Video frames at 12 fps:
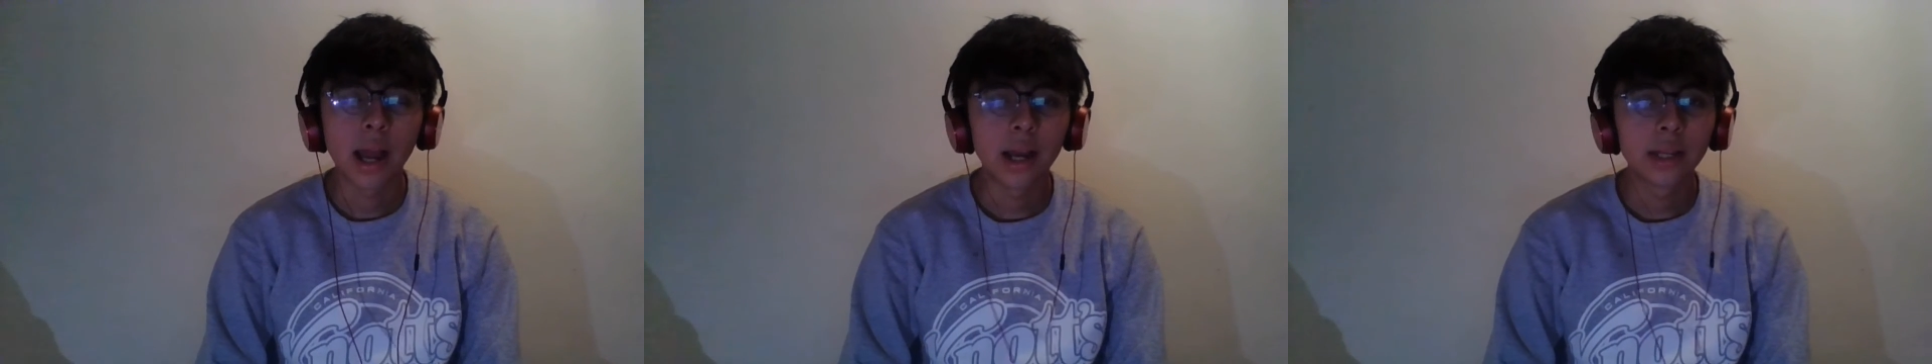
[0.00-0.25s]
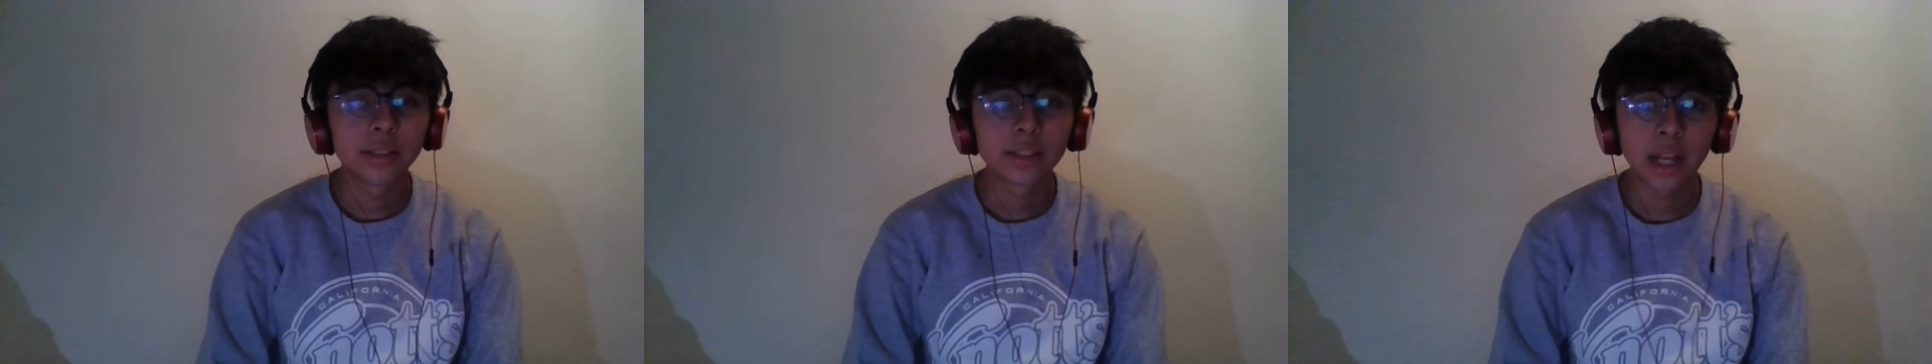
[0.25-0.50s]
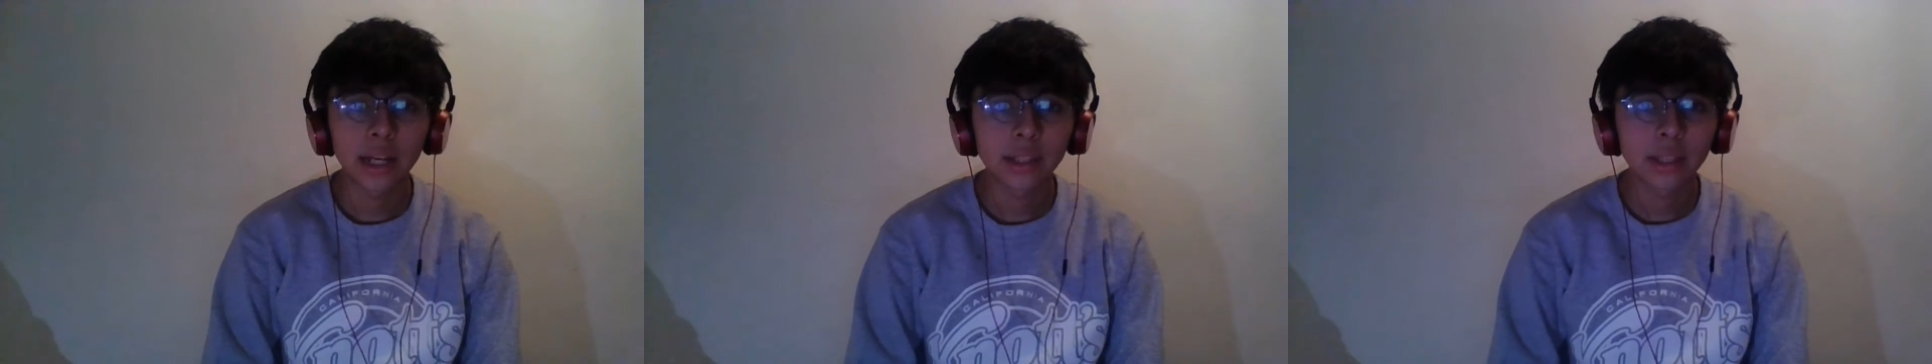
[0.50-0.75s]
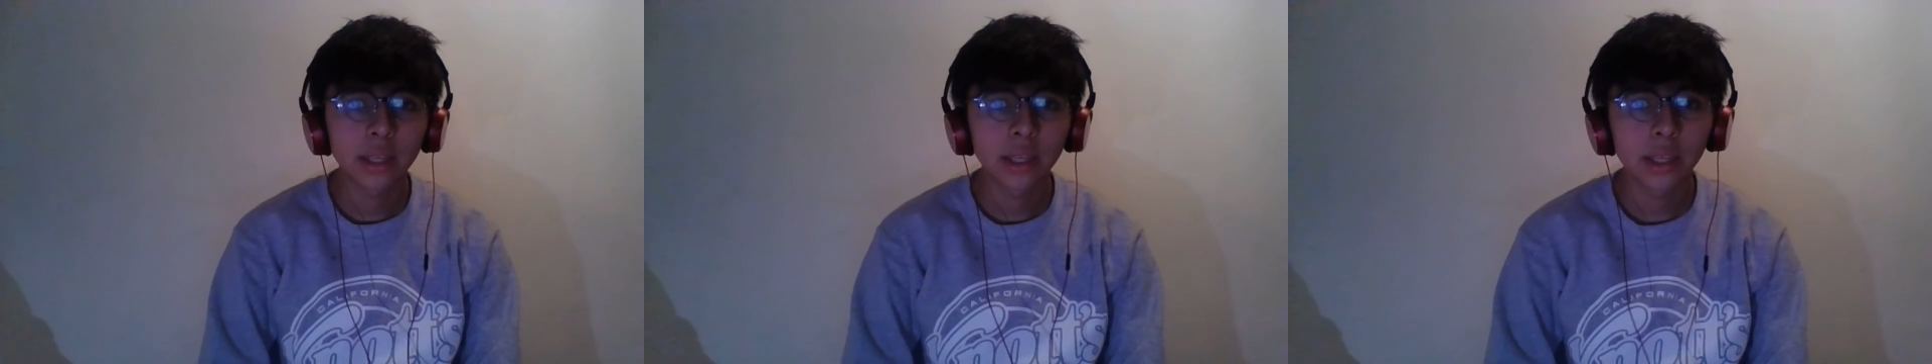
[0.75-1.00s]
and
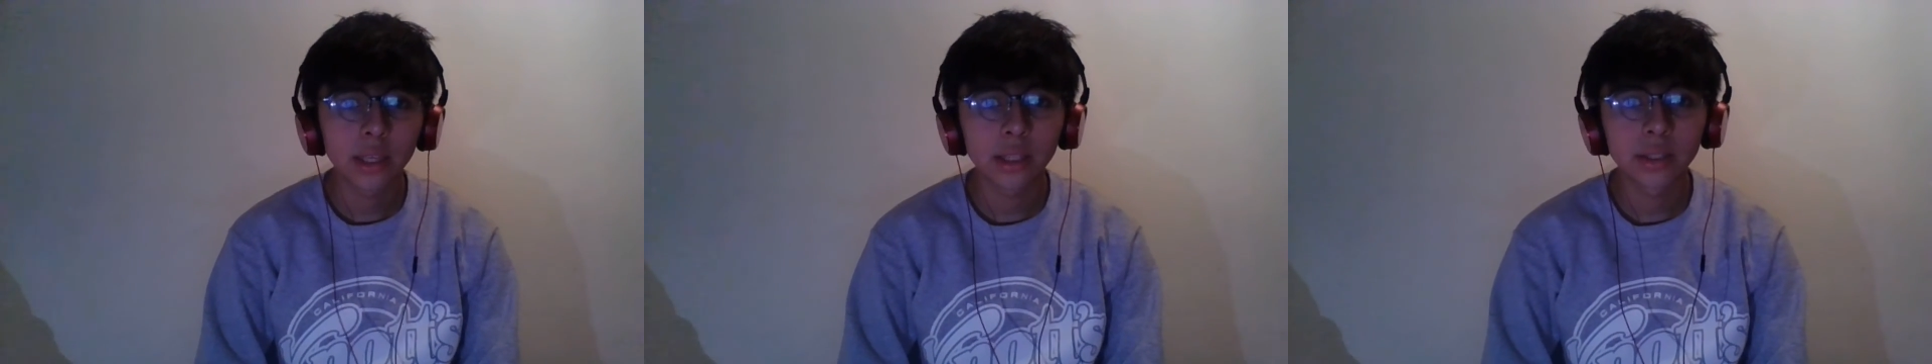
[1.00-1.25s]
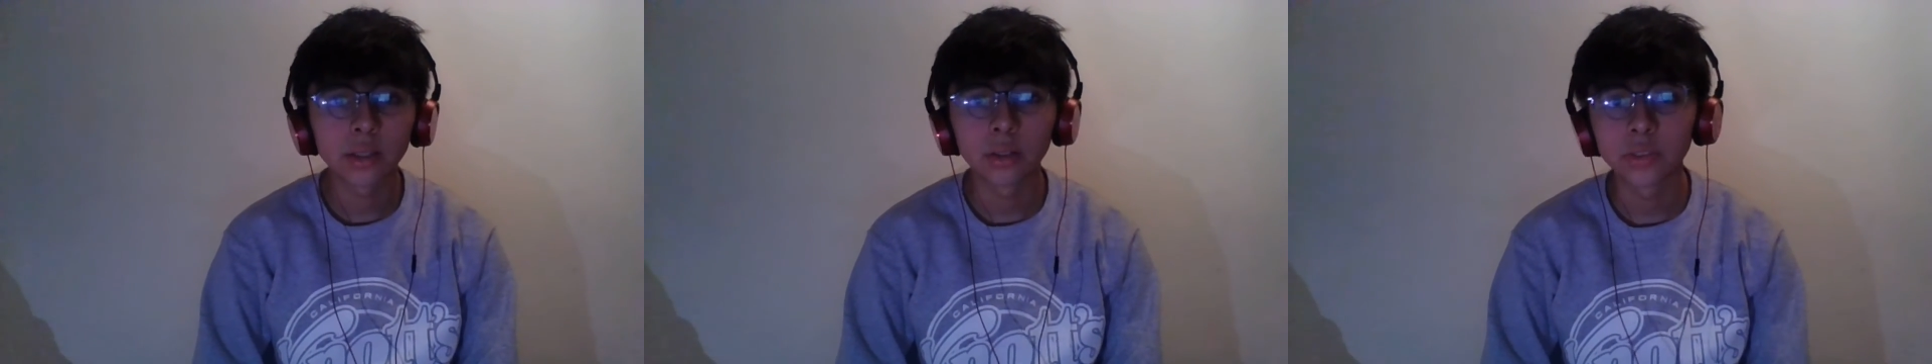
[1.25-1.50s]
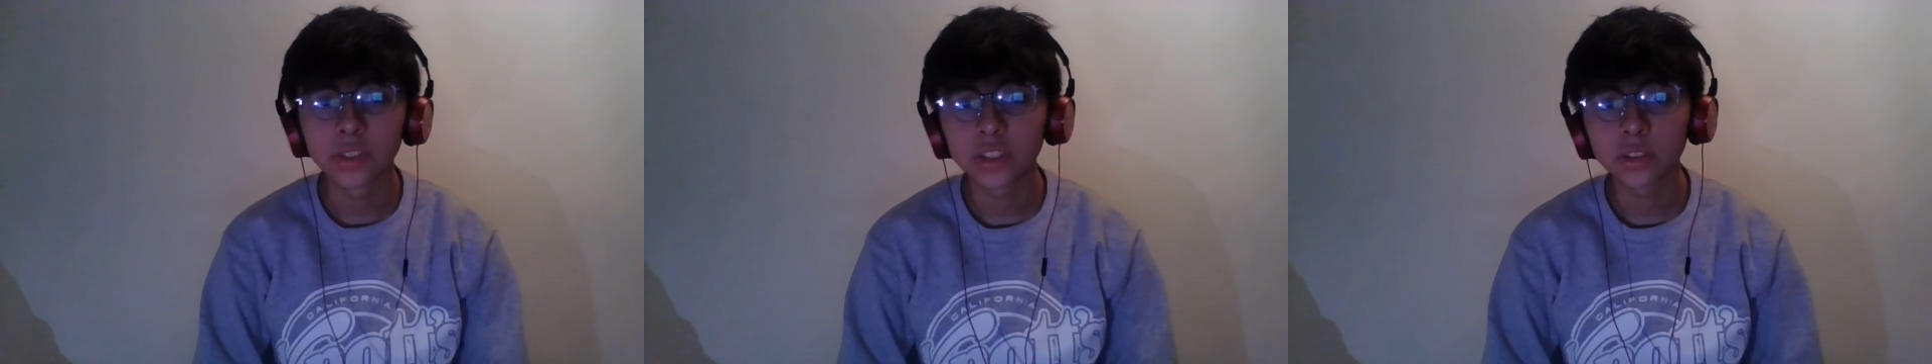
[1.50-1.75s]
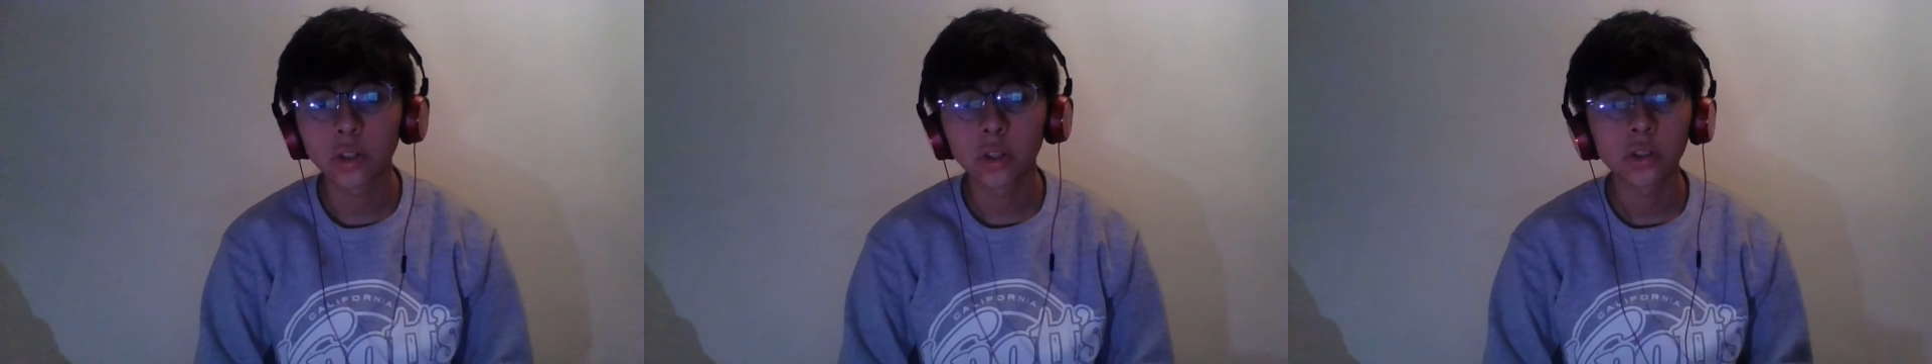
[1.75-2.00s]
talking on
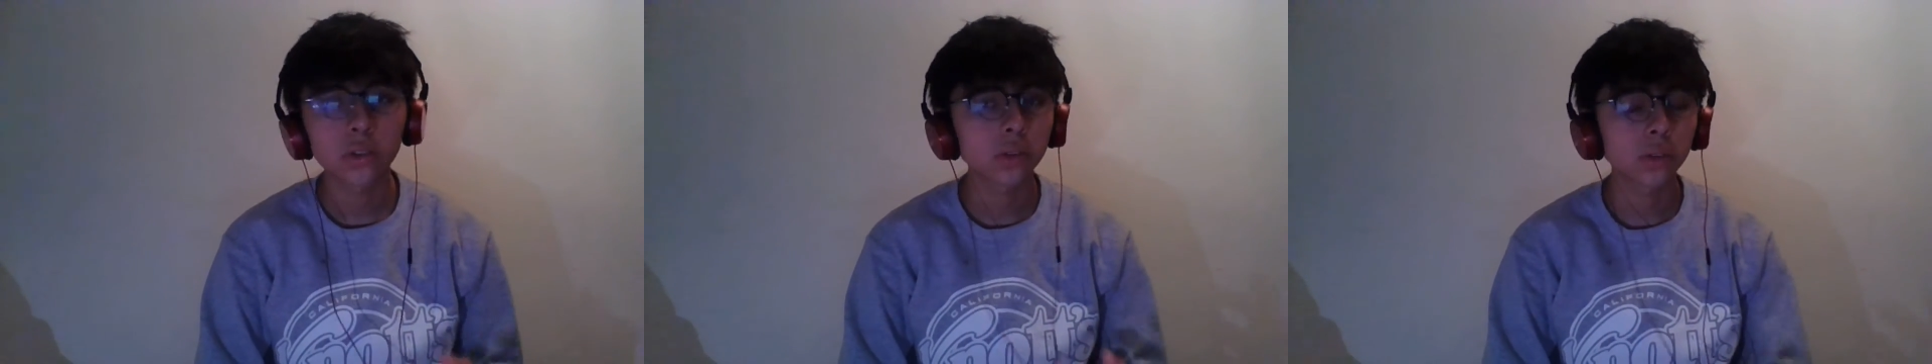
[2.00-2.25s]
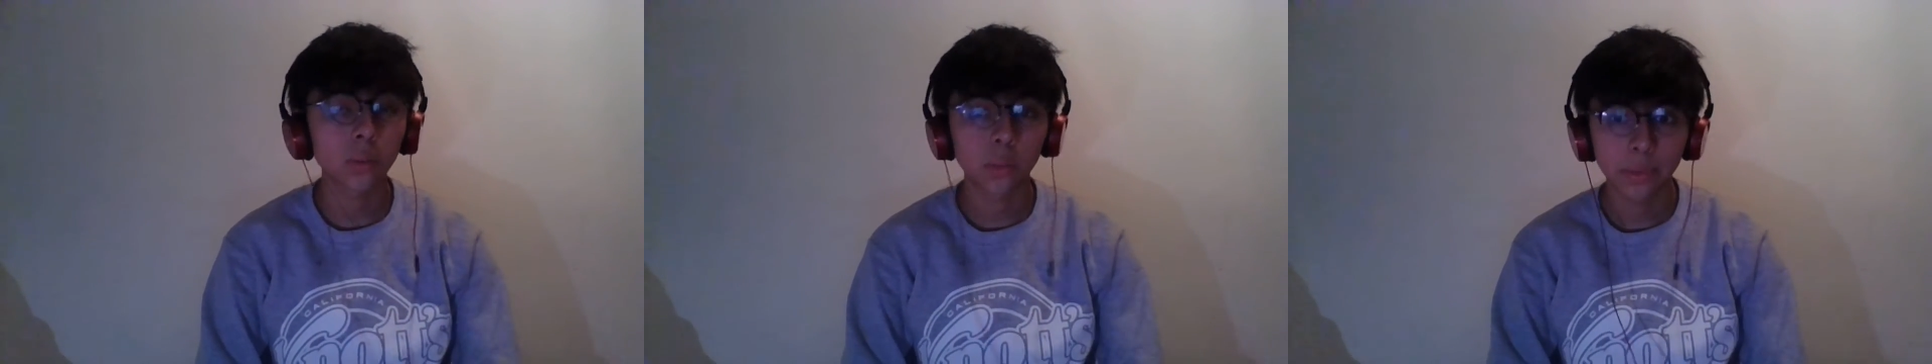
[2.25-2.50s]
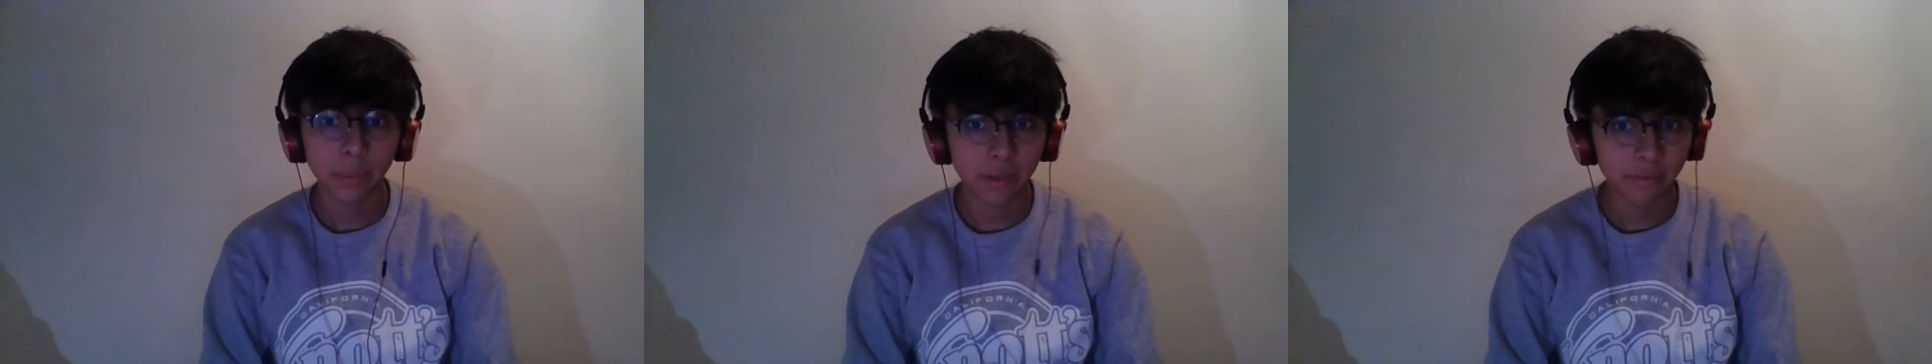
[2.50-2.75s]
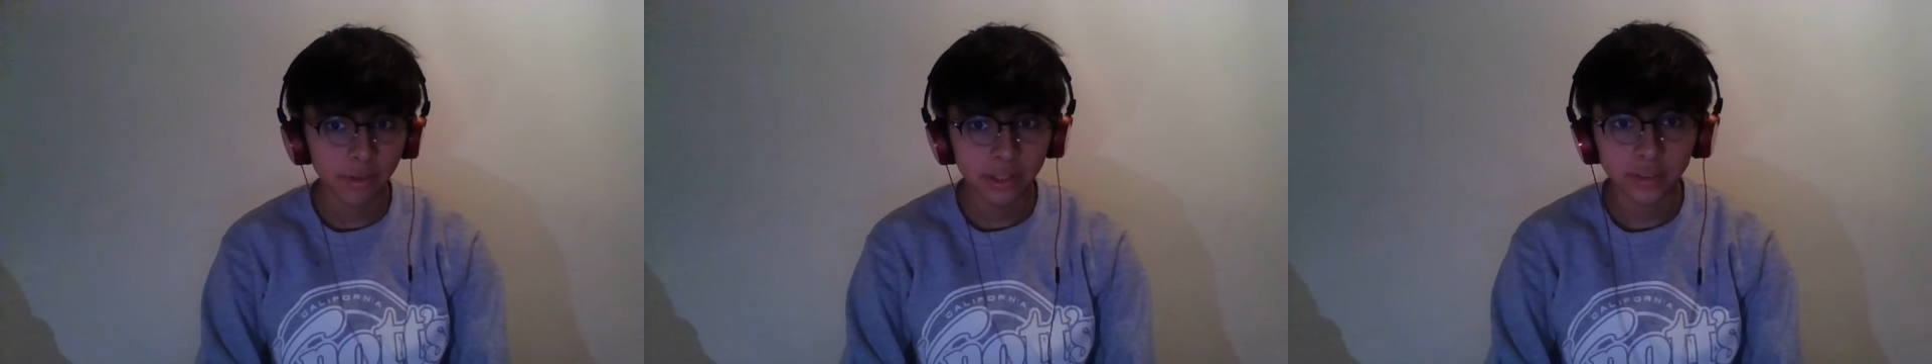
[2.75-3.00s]
Discord with
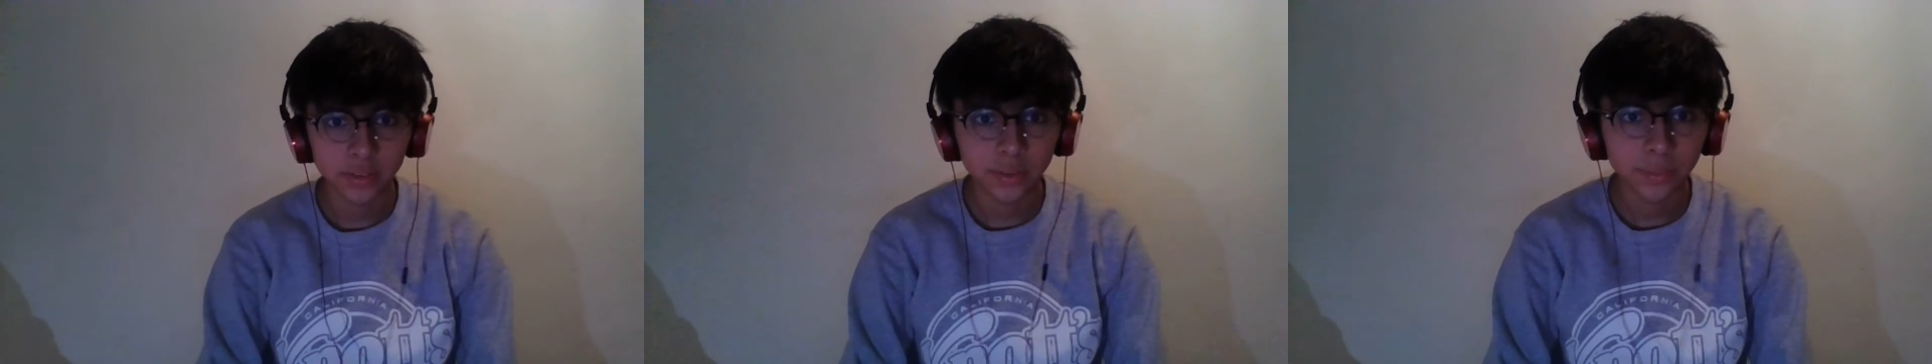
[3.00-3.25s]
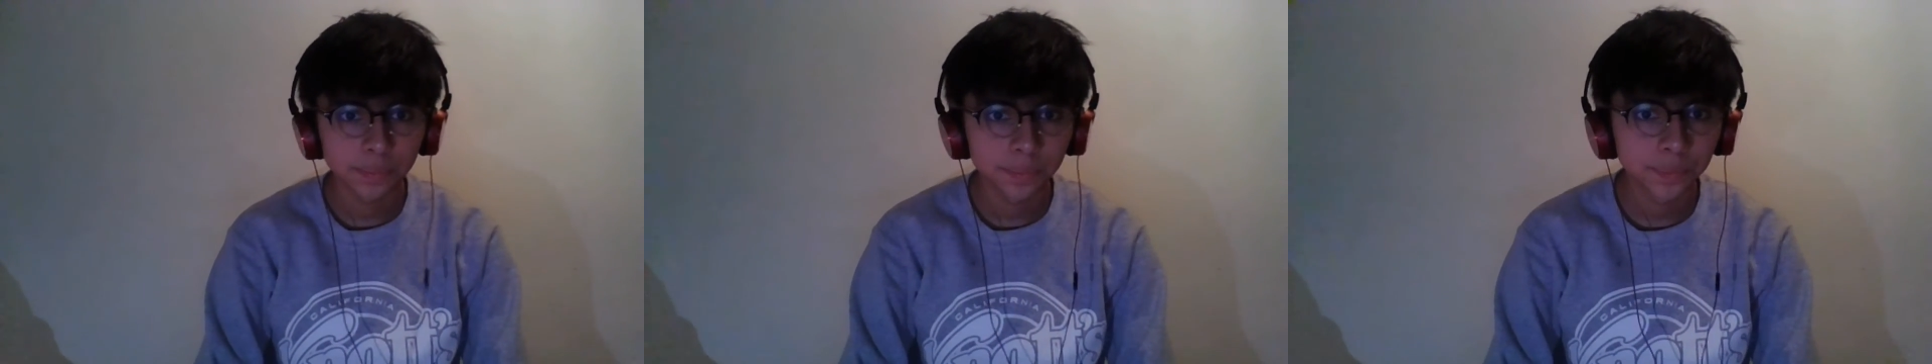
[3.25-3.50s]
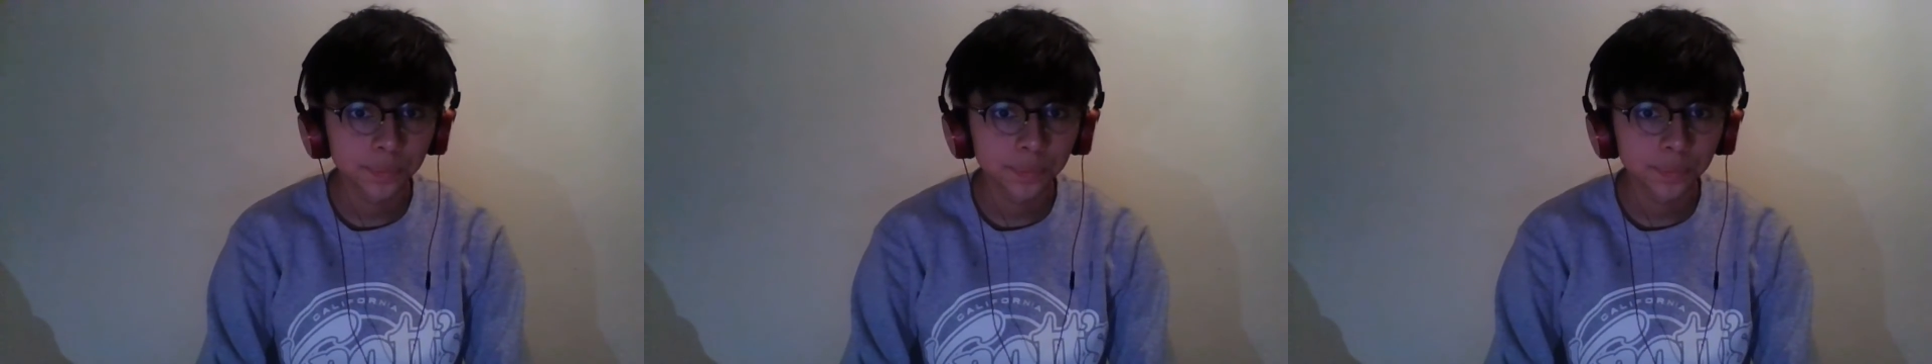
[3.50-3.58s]
my friends.